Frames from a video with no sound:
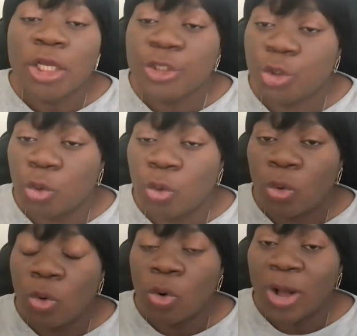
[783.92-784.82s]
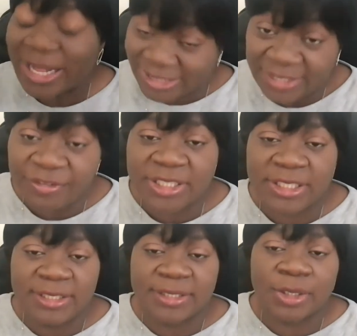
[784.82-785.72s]
your
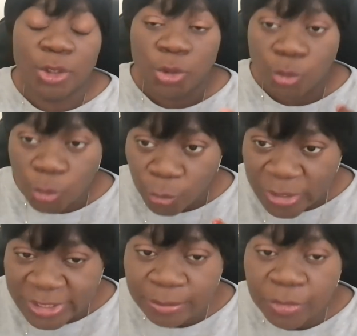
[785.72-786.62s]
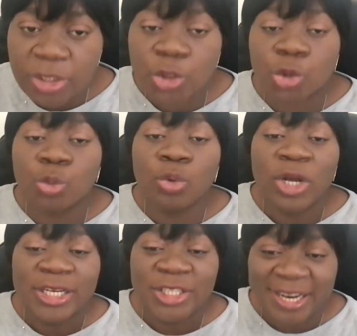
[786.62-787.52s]
activities. You're raising money through
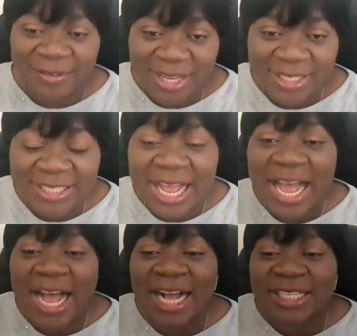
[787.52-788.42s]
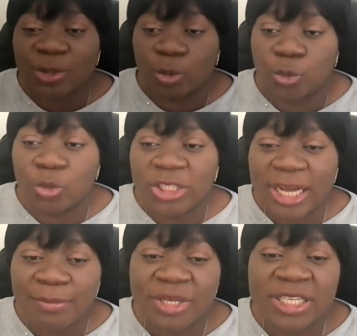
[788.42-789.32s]
direct acts or
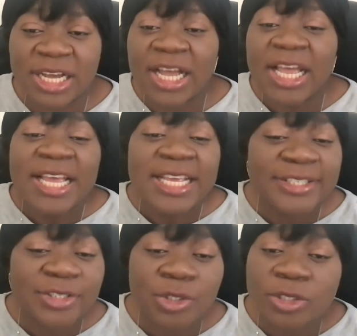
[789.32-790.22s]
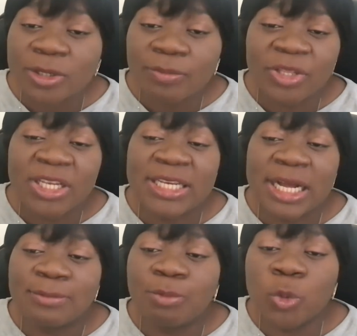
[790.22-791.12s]
social media is not something
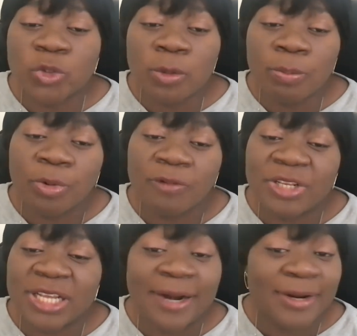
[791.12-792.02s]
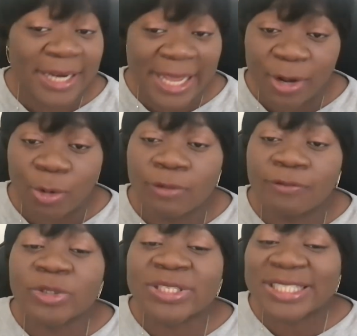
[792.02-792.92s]
that most nonprofit can rely on
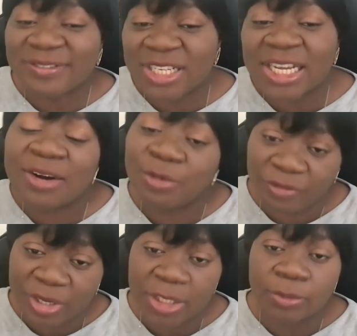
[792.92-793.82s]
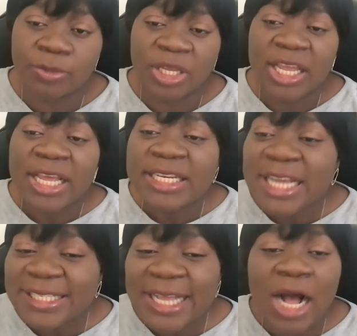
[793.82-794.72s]
for significant revenue.
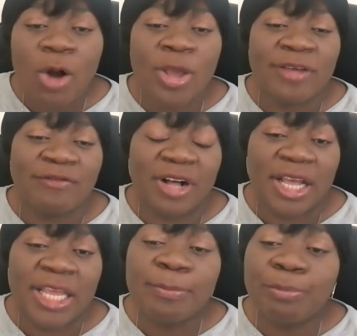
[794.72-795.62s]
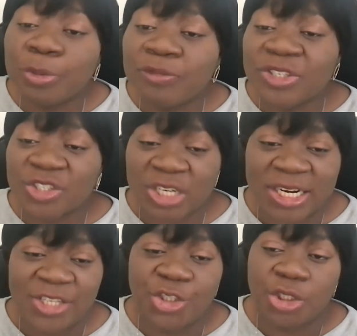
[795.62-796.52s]
There's, however, a proven
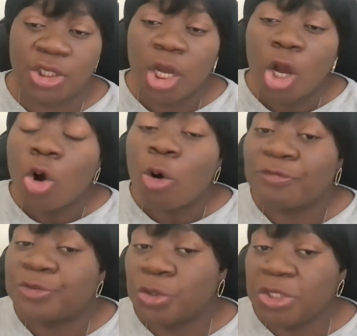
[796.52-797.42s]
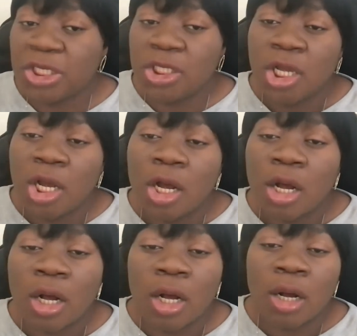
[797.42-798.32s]
strategy of turning
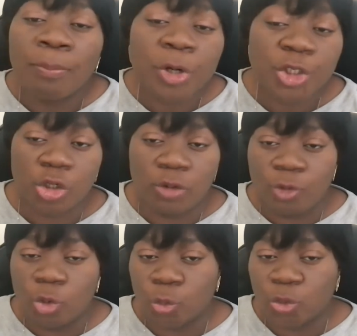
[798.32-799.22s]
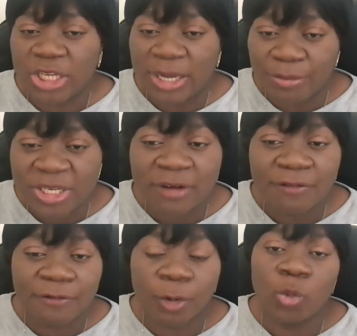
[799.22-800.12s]
a portion of your social media
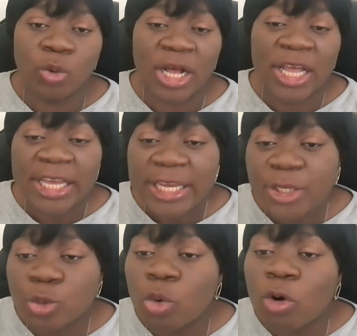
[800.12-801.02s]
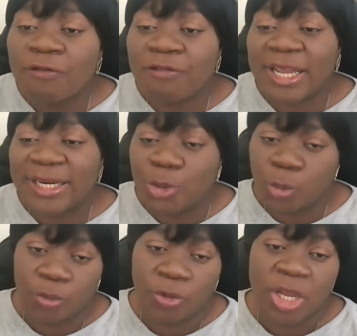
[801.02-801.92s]
follower into offline
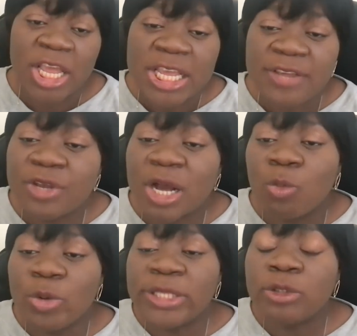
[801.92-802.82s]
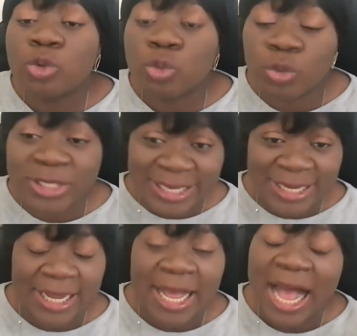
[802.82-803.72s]
donor if you are willing to
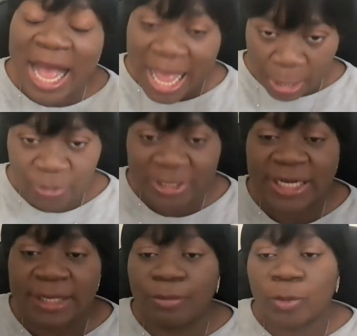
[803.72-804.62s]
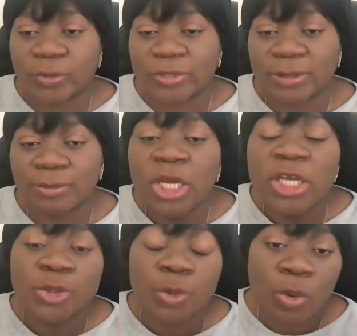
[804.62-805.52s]
think outside the box.
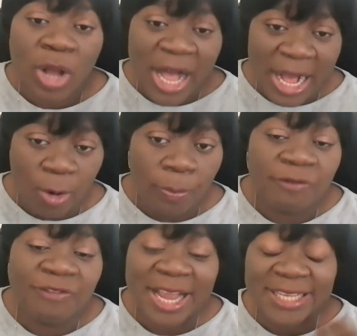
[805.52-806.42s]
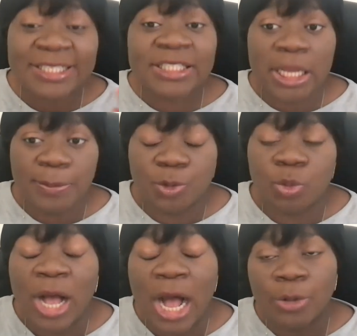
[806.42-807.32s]
So I'll provide steps
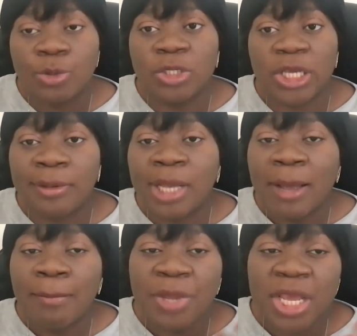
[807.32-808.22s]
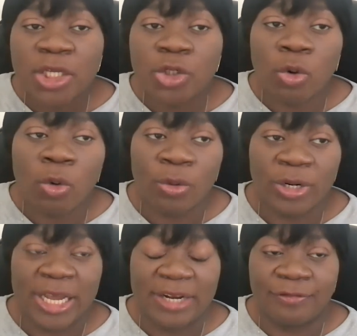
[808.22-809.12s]
to how you can make your
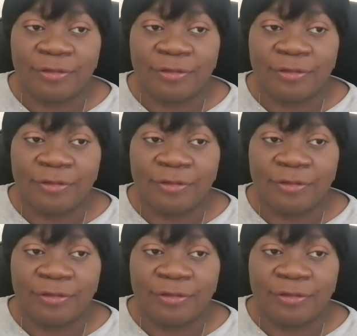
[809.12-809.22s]
online